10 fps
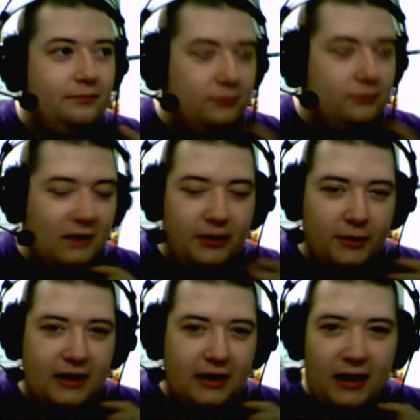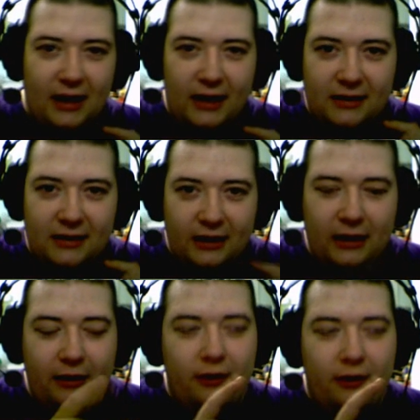This was a ace
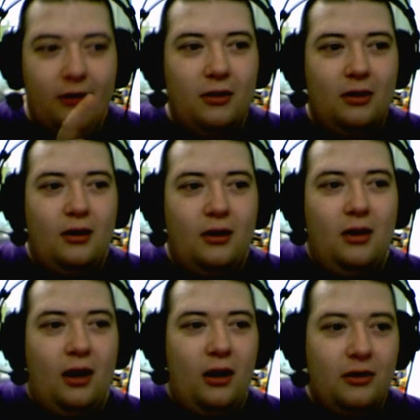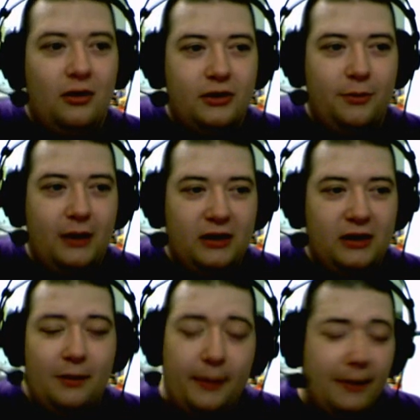tanker. I also picked
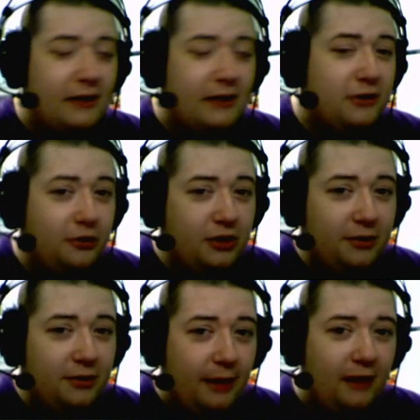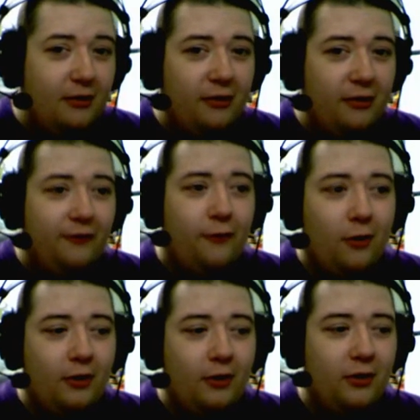up a Pascutti medal
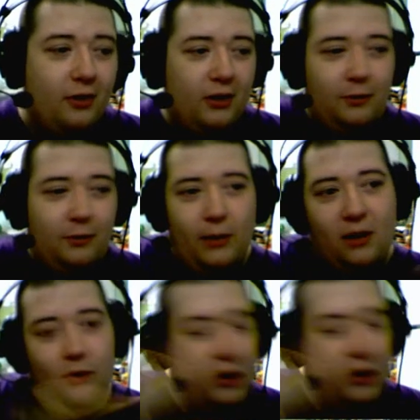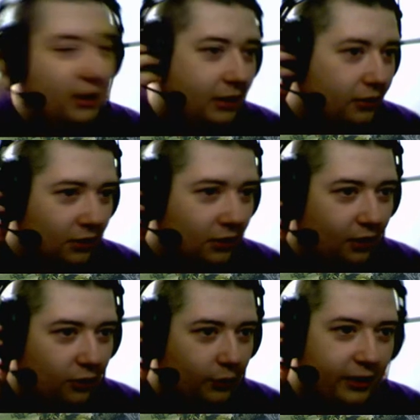for my work in killing
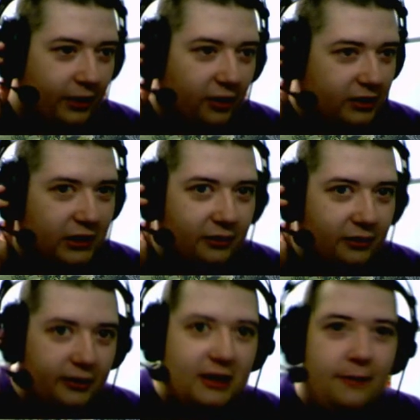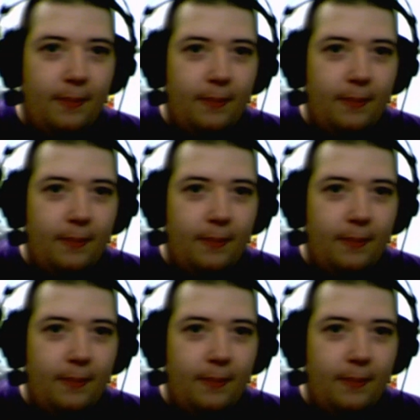all three artillery,